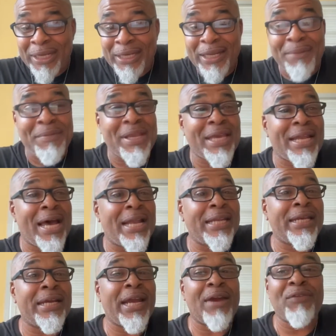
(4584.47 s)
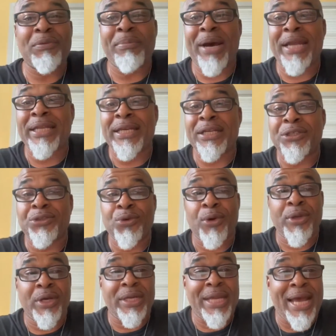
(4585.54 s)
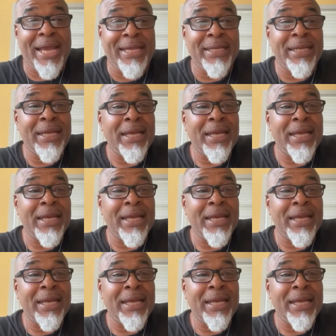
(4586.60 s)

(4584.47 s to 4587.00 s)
Let me get out of here. Everybody enjoy your night.